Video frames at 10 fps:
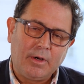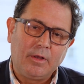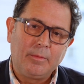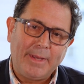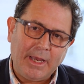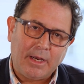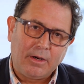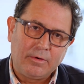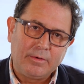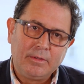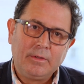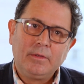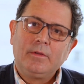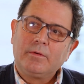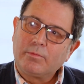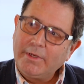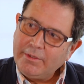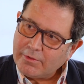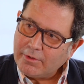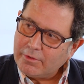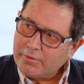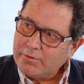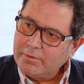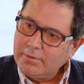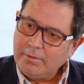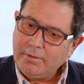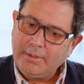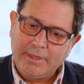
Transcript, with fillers: all about research in